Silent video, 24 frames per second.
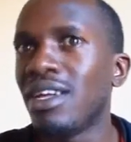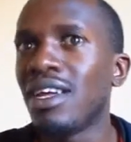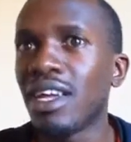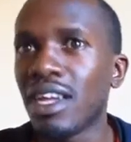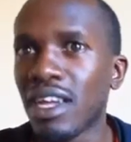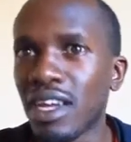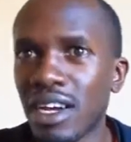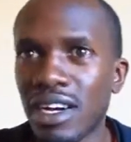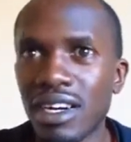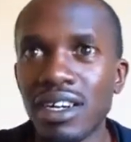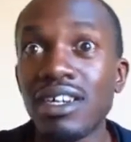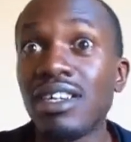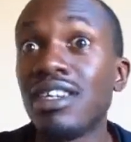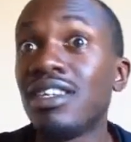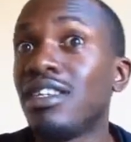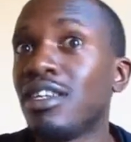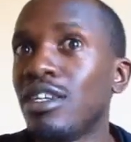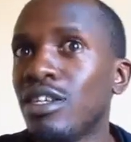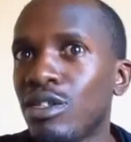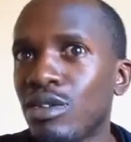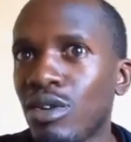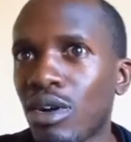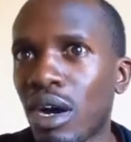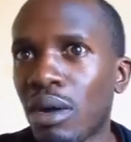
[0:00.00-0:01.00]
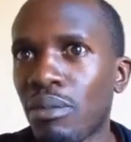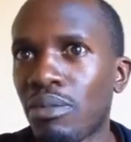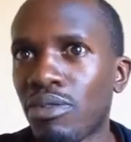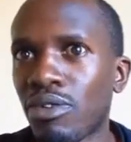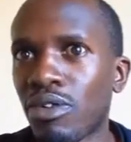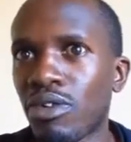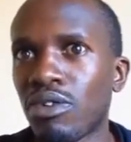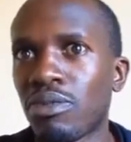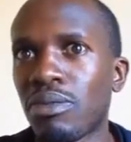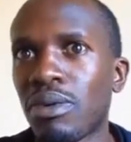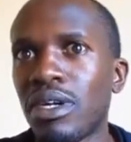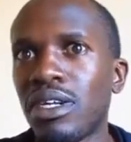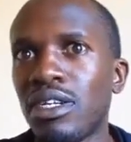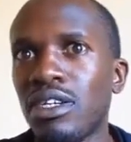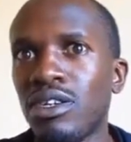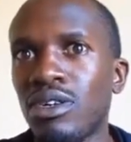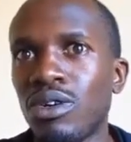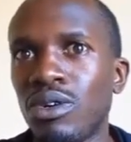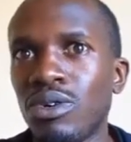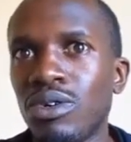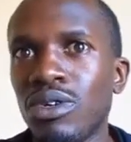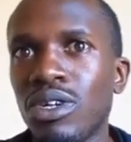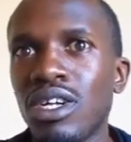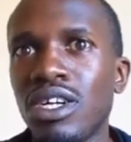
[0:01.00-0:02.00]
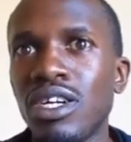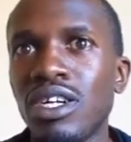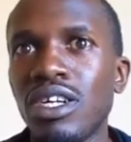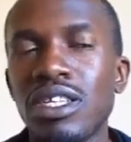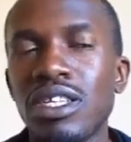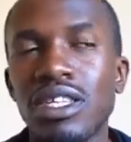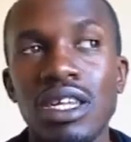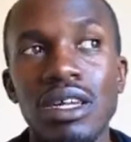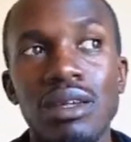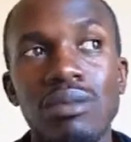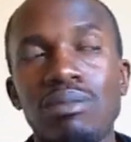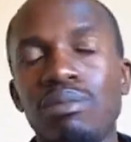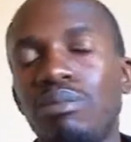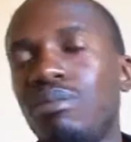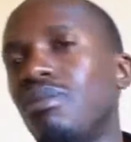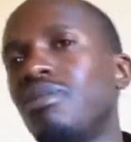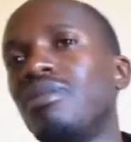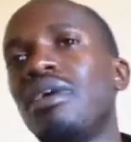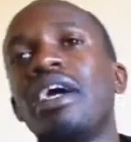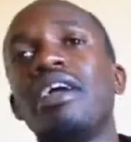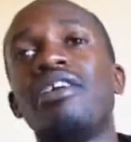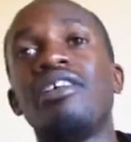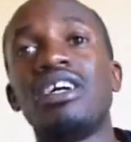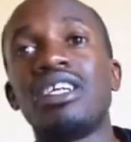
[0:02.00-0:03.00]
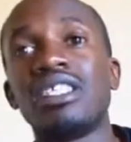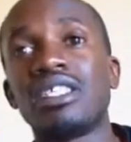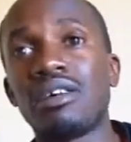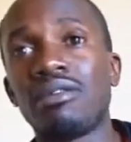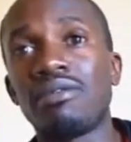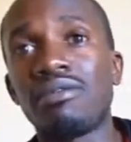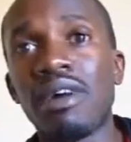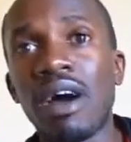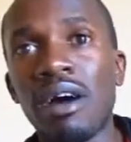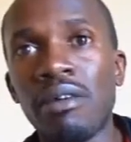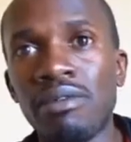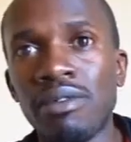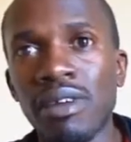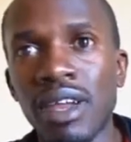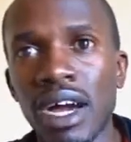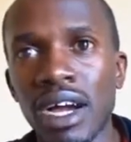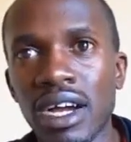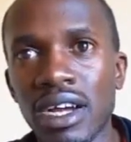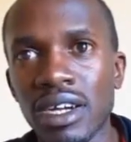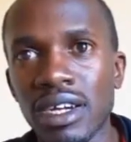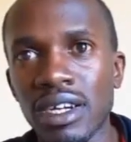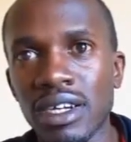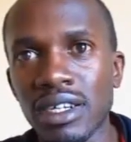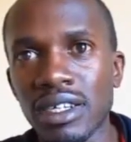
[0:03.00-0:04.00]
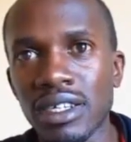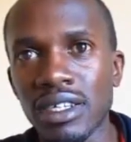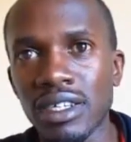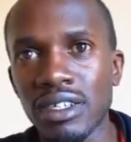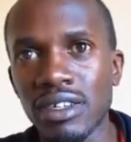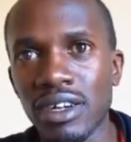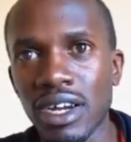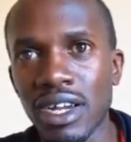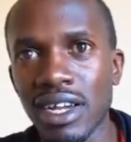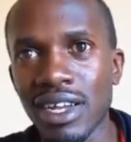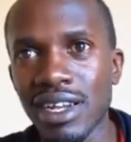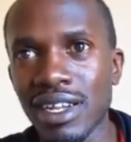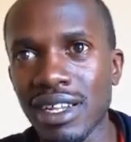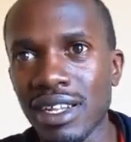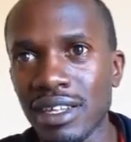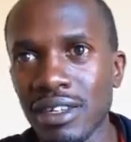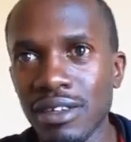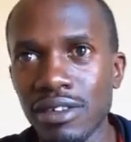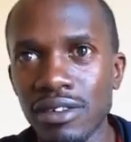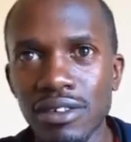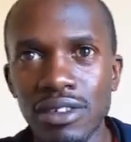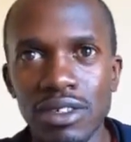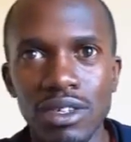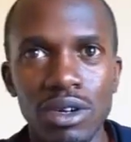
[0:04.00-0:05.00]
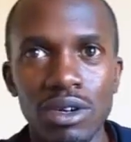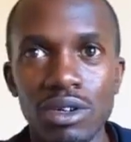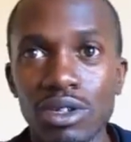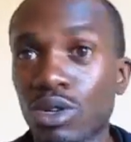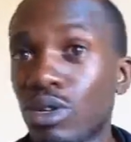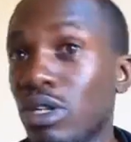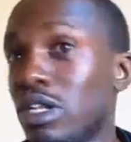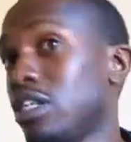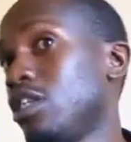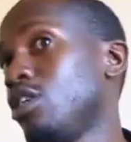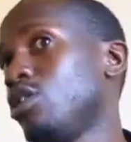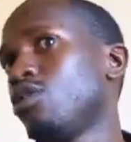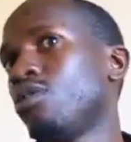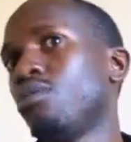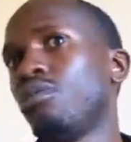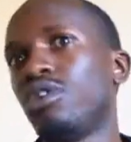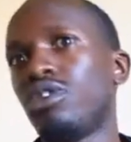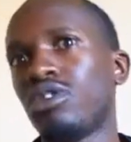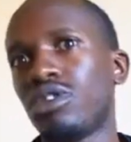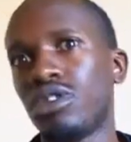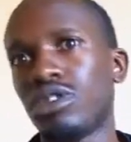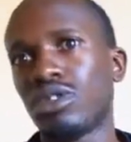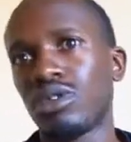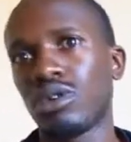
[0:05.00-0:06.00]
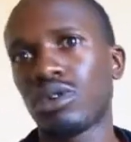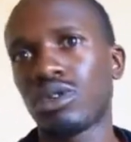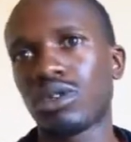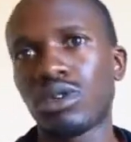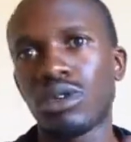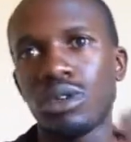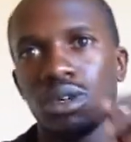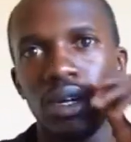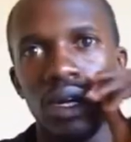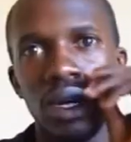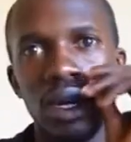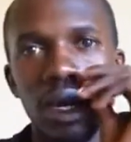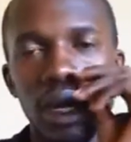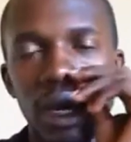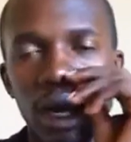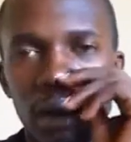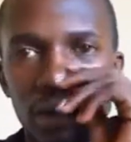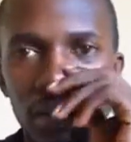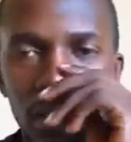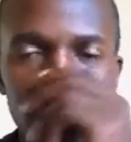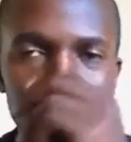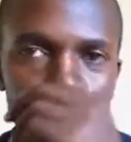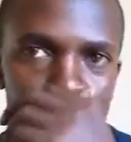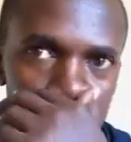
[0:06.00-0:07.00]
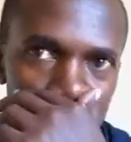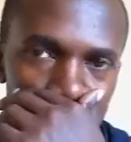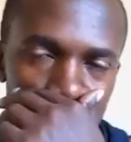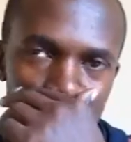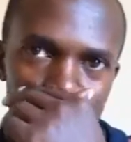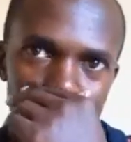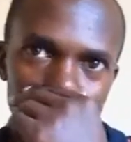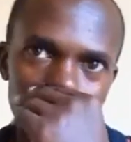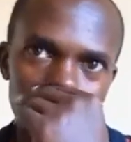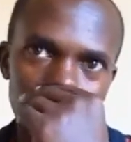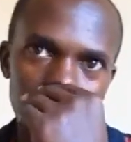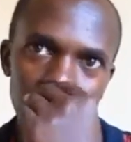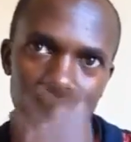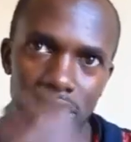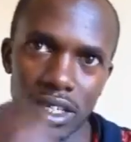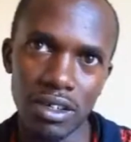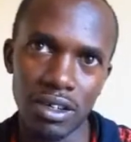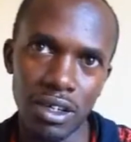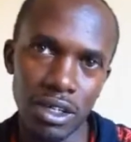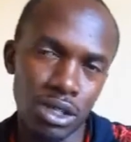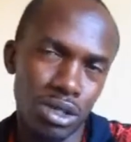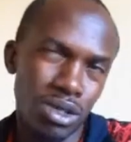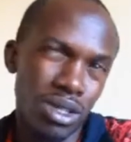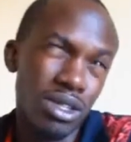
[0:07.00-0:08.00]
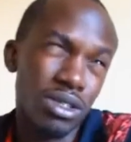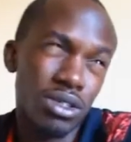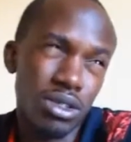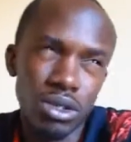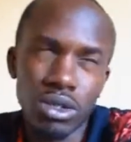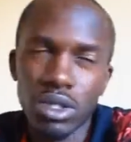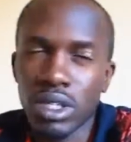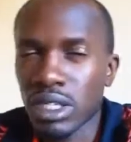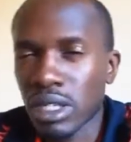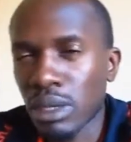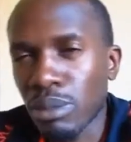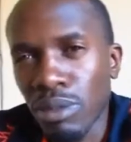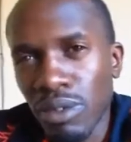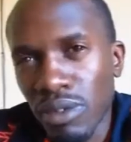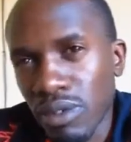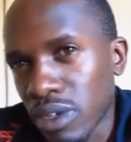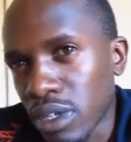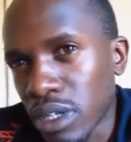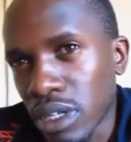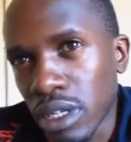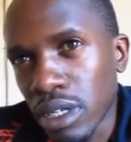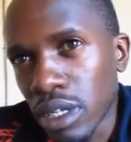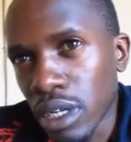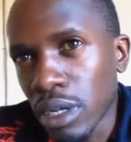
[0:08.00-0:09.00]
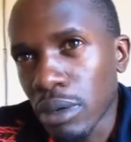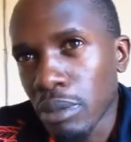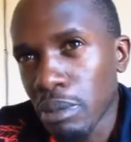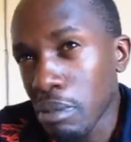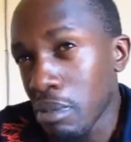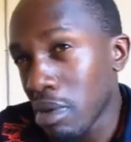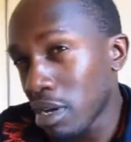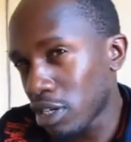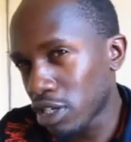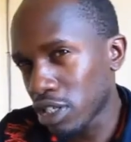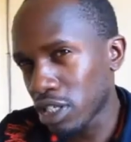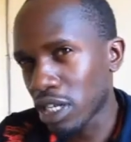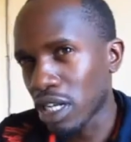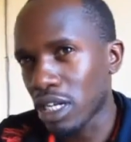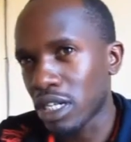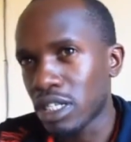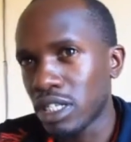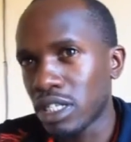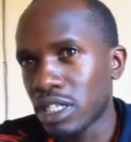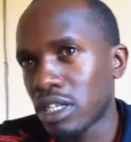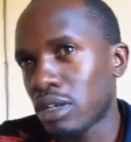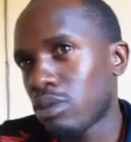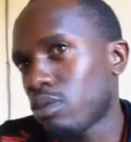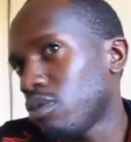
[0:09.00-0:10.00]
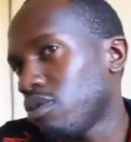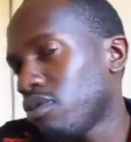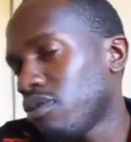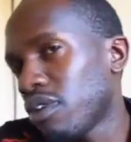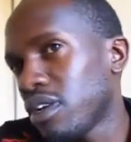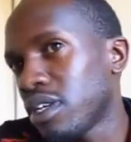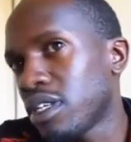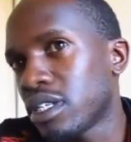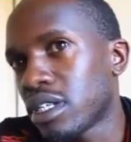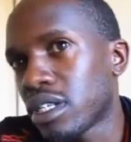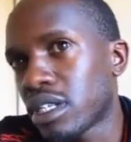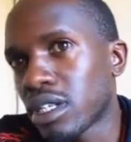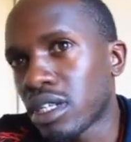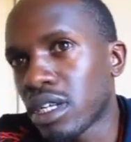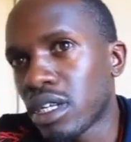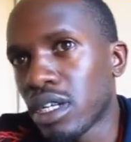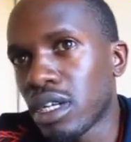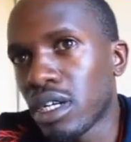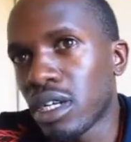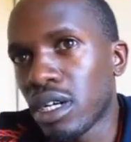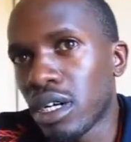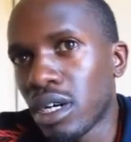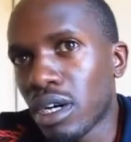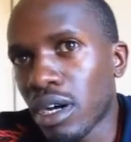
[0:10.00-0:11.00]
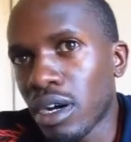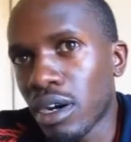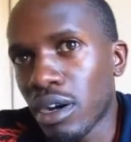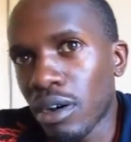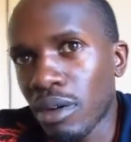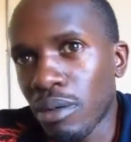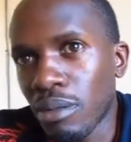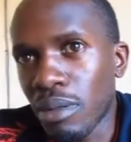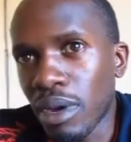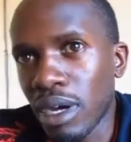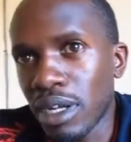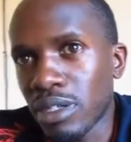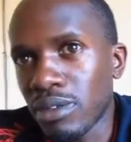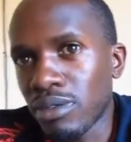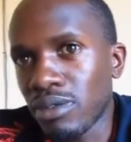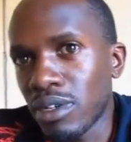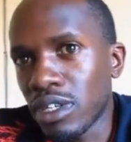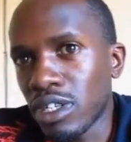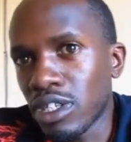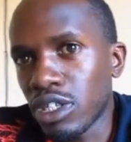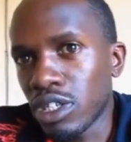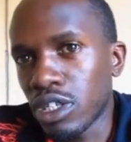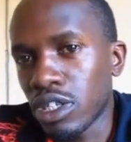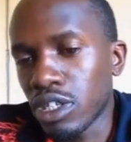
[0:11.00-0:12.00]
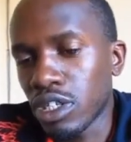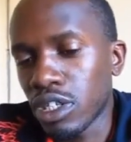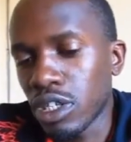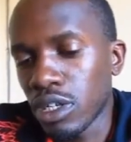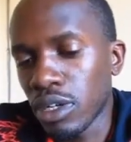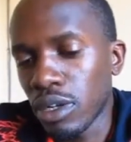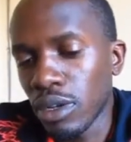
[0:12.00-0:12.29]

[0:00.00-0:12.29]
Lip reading: Here, there's no upfront money, you know, the areas are far flung, right, you know, so the distribution is also a bit more challenging, right? So those are some of the major challenges that we faced as with the journey.